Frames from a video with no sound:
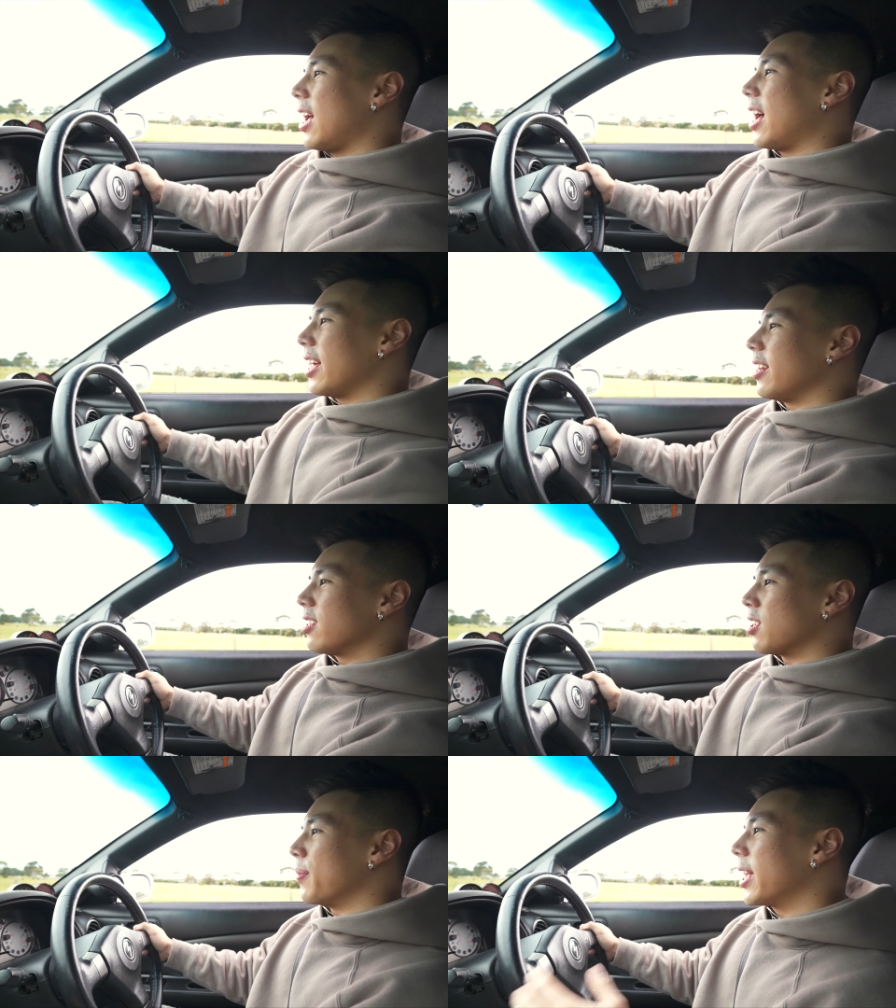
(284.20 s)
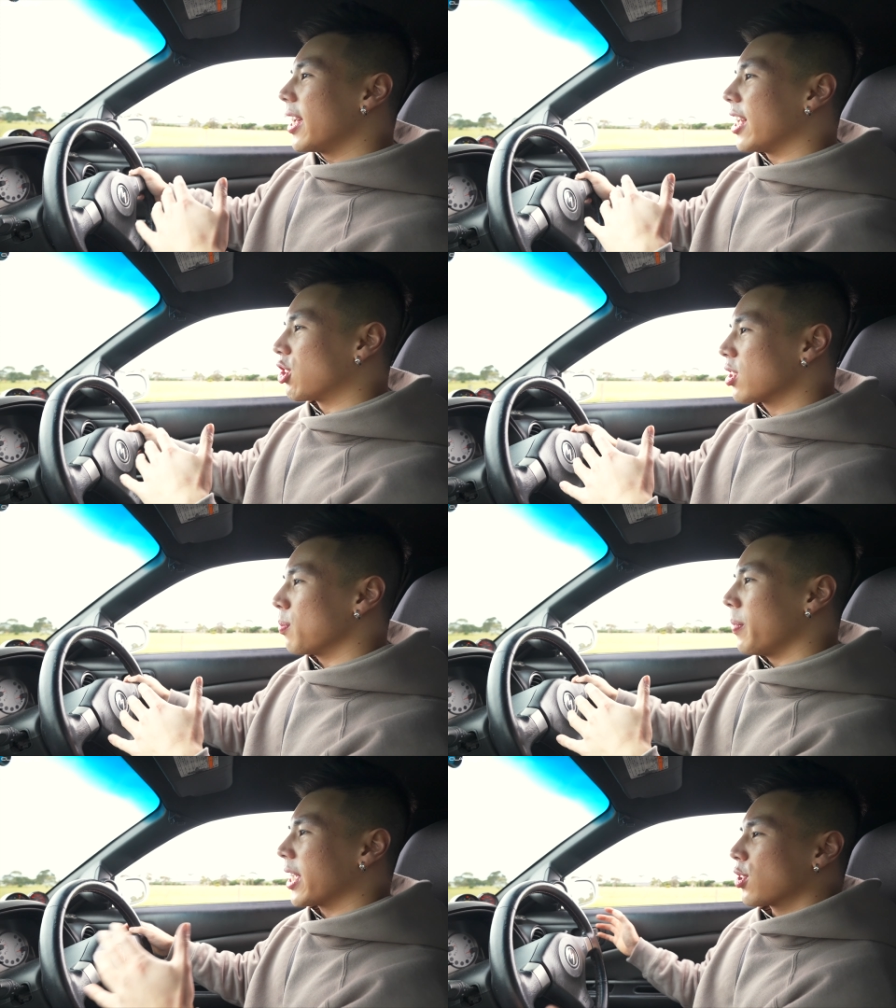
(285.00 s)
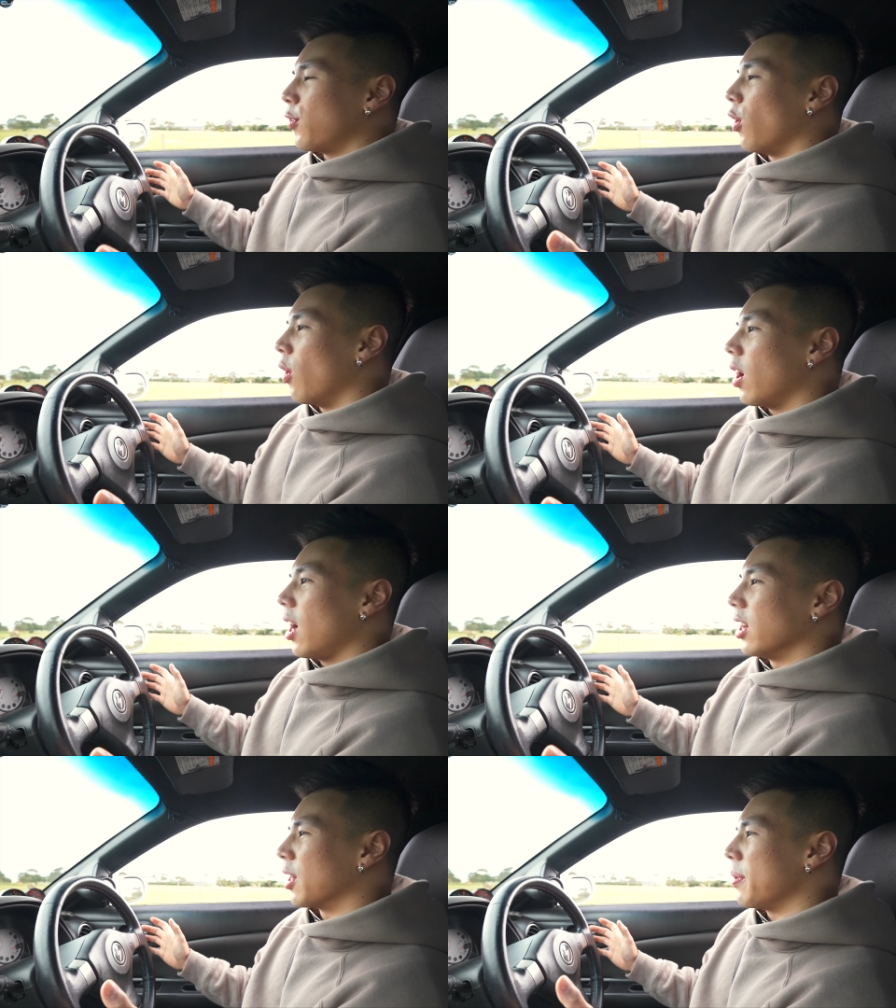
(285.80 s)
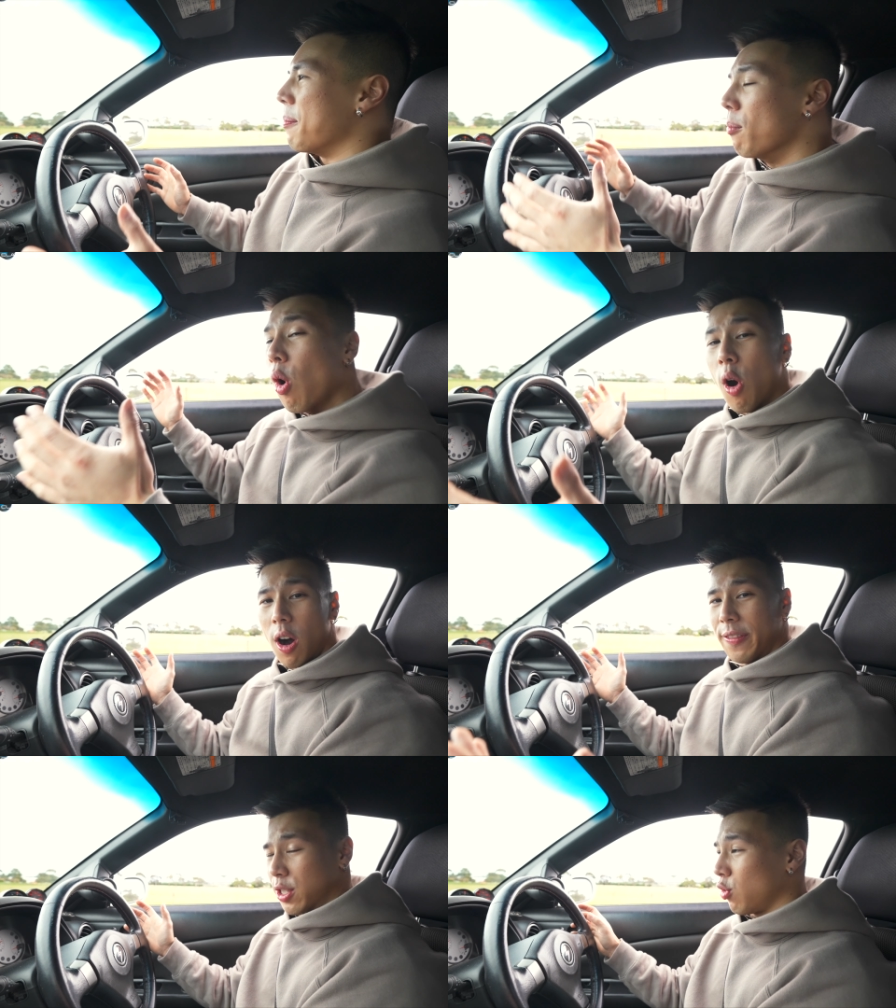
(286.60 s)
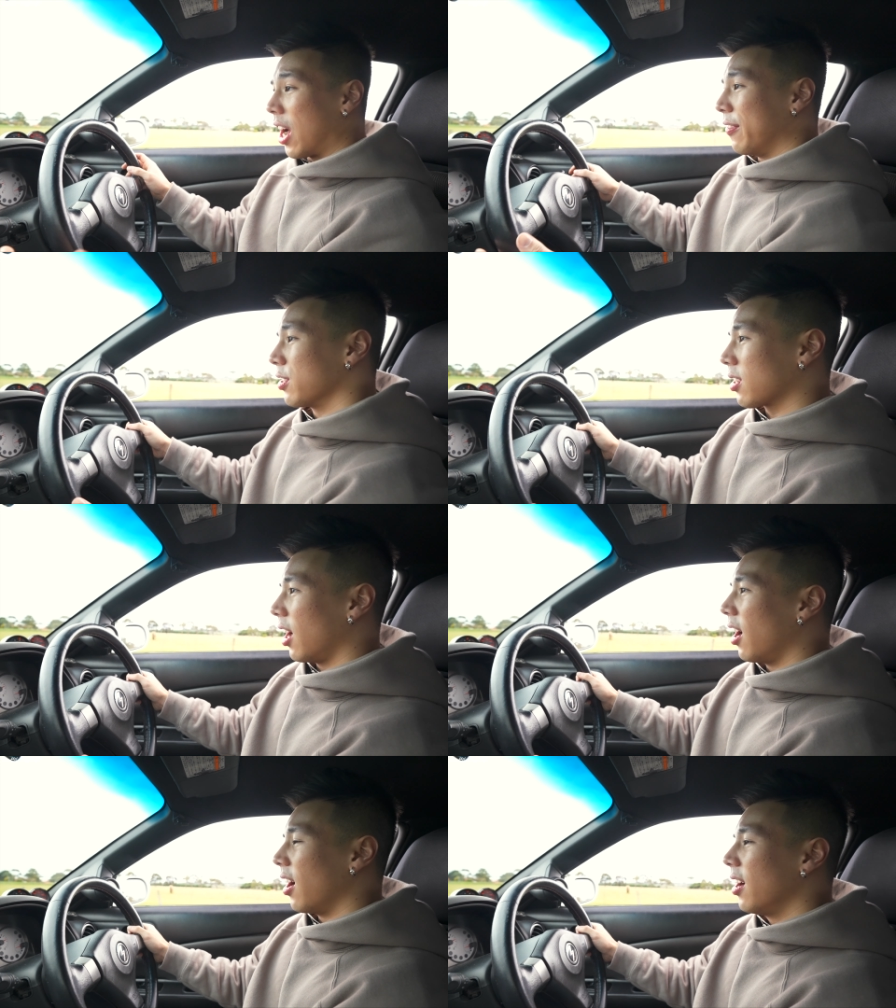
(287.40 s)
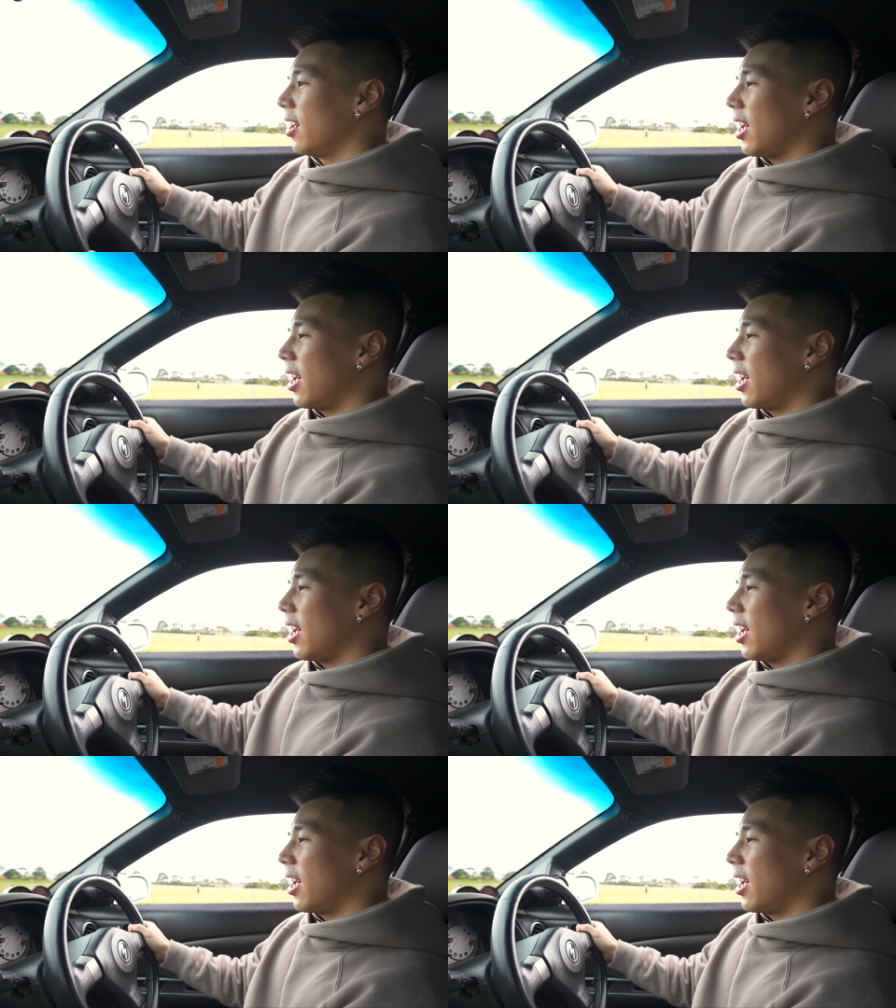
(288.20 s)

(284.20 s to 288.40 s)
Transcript: and to me it just makes for a little bit more of a driver's car.